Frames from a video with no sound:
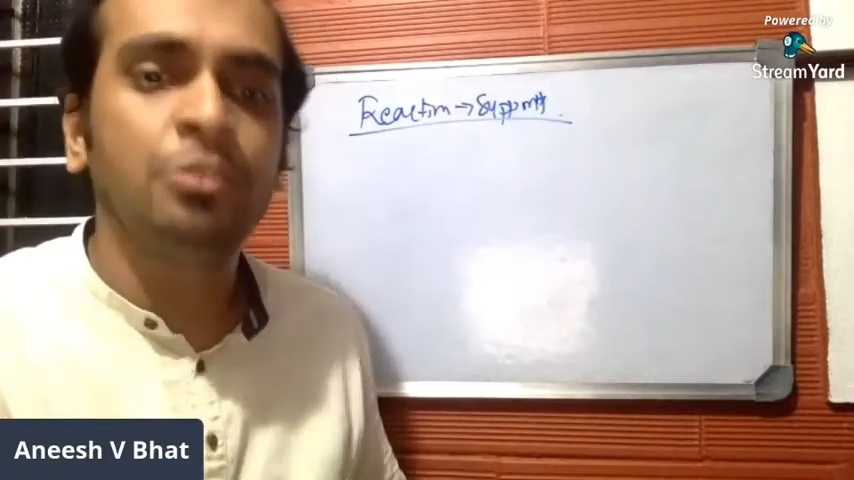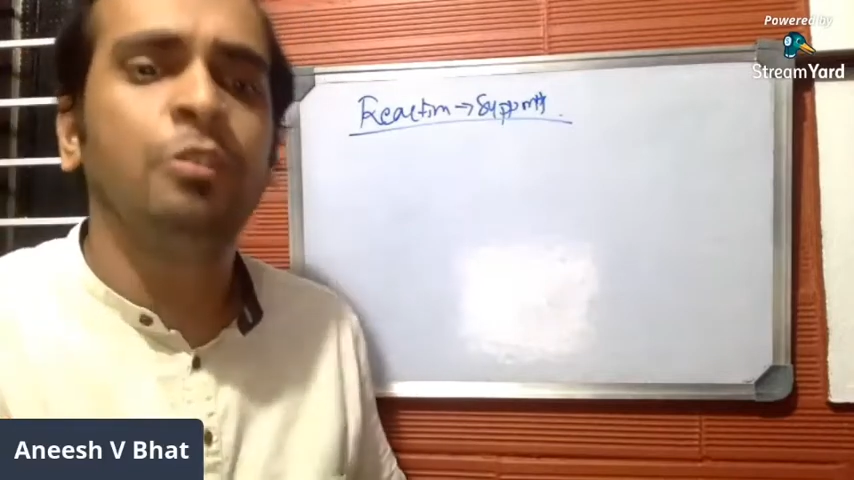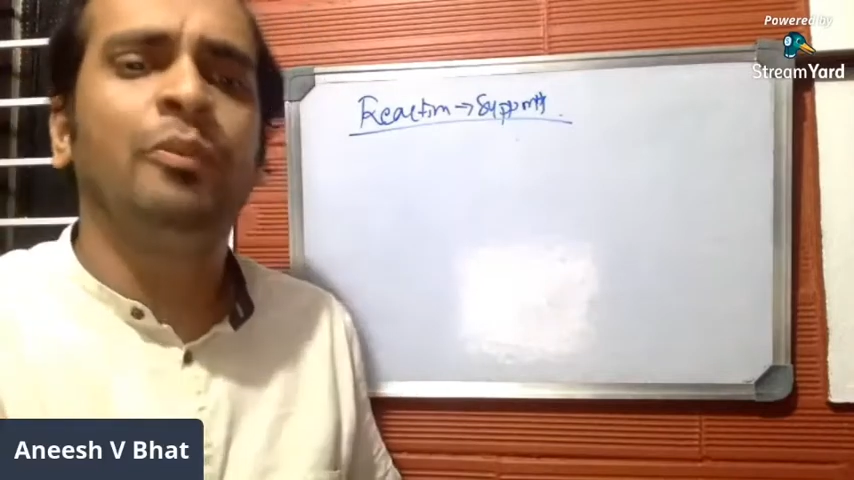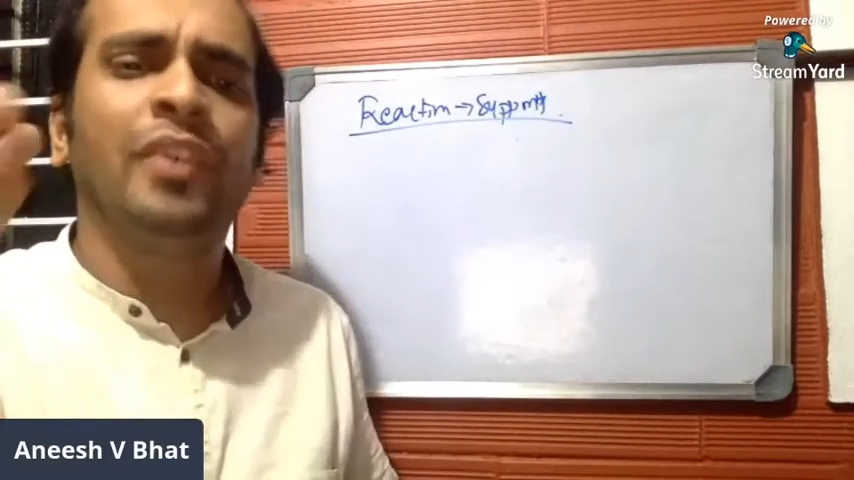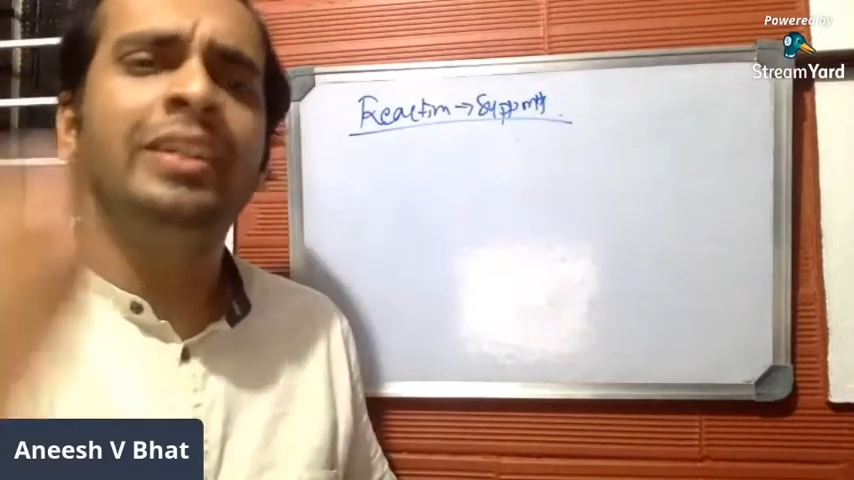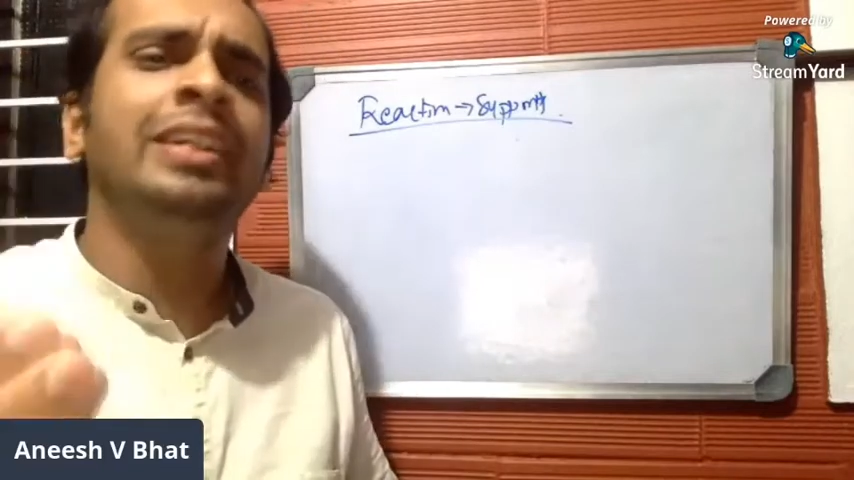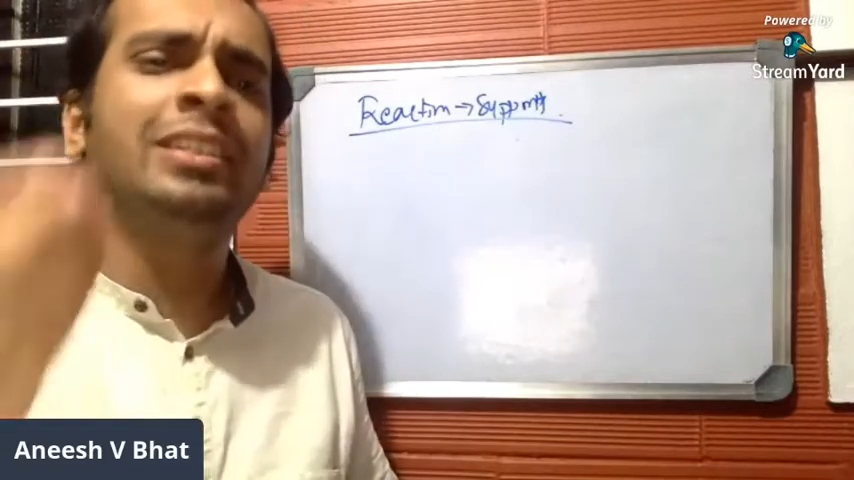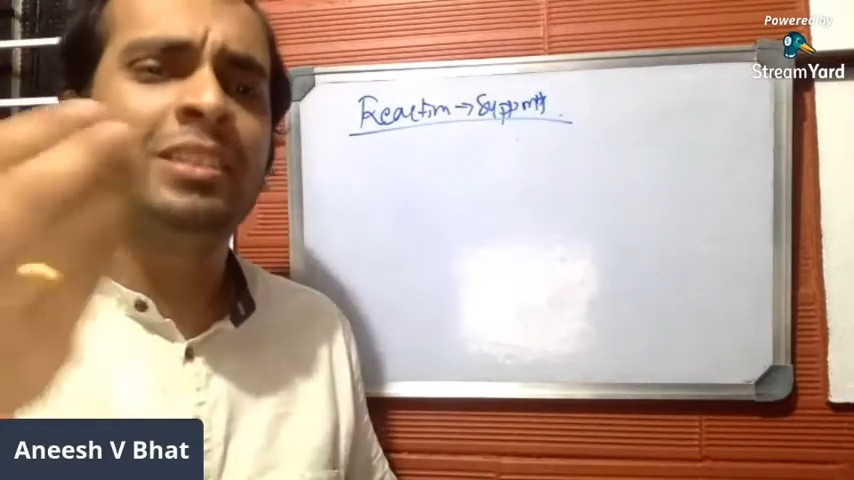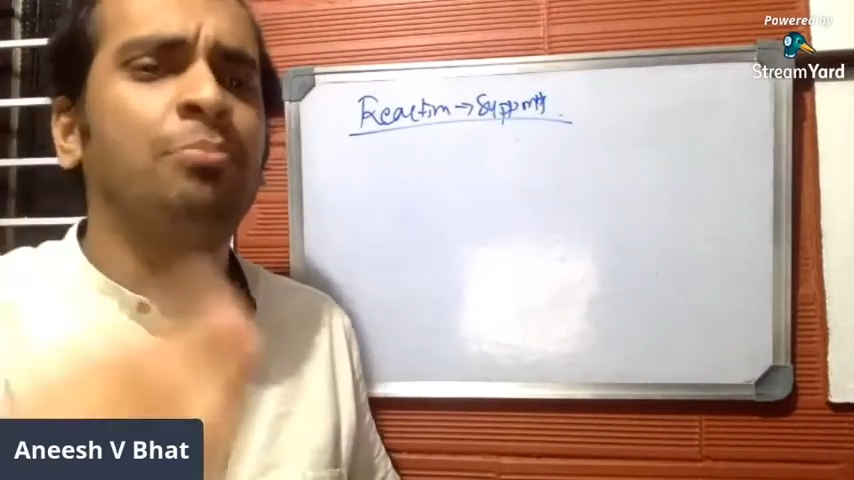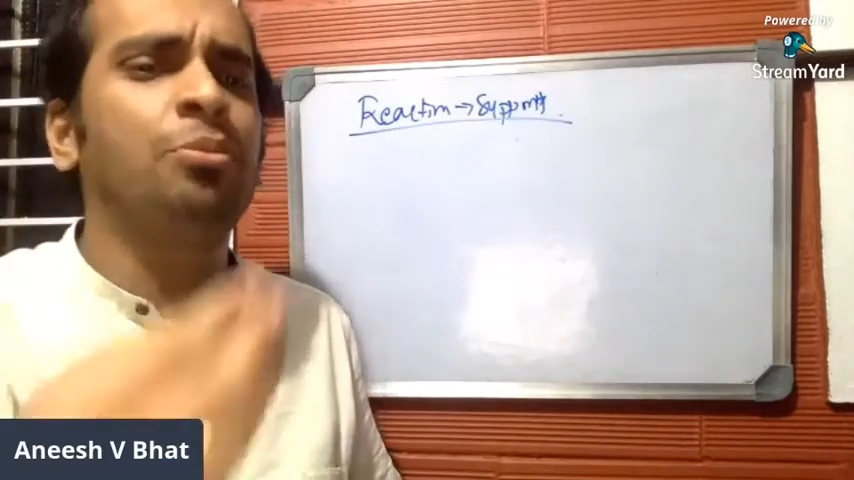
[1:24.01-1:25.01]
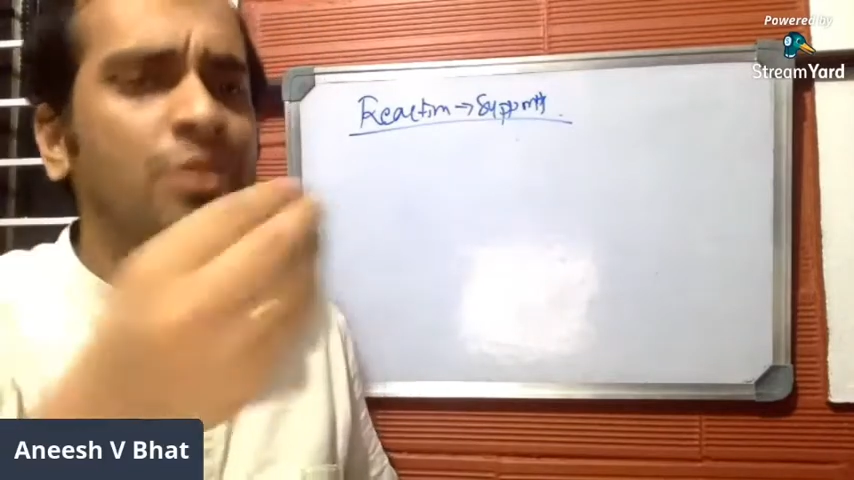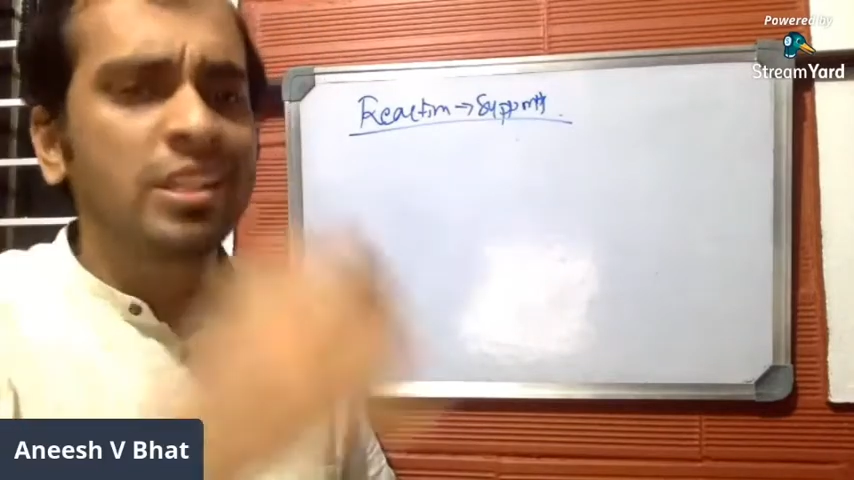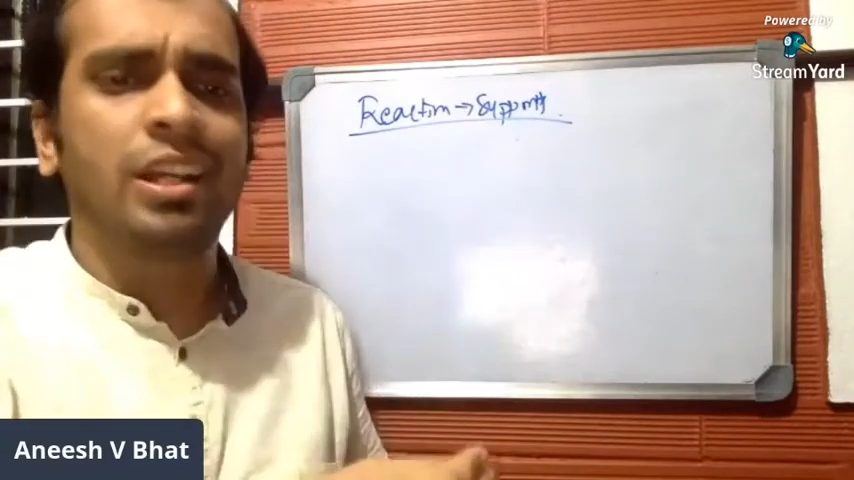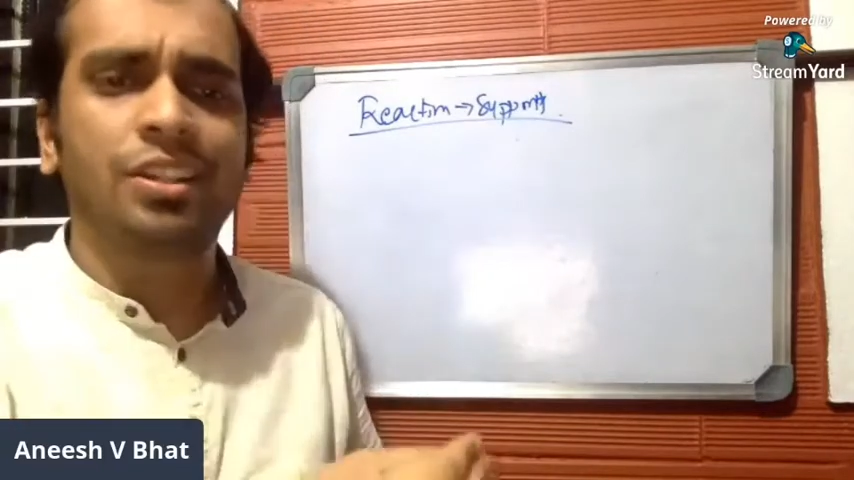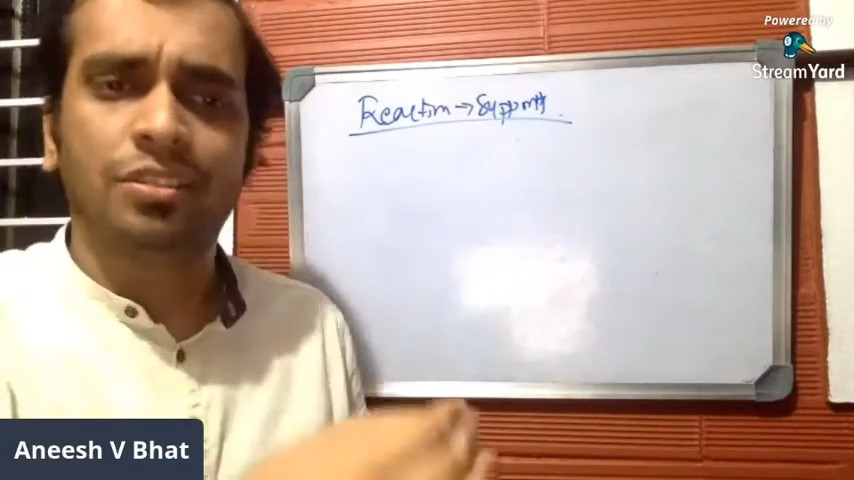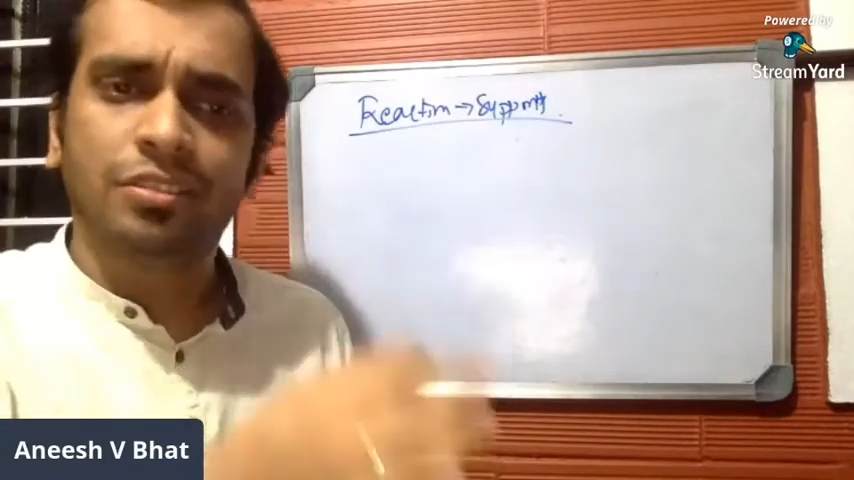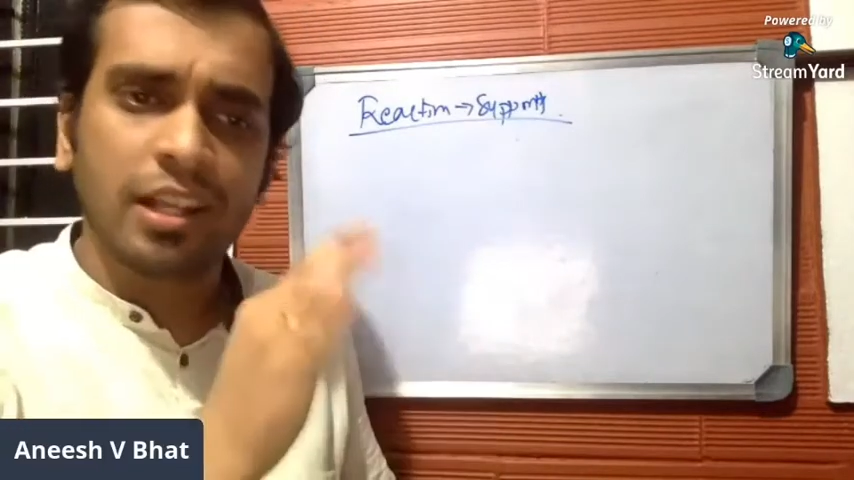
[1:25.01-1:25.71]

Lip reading: You'll be finding the support reaction.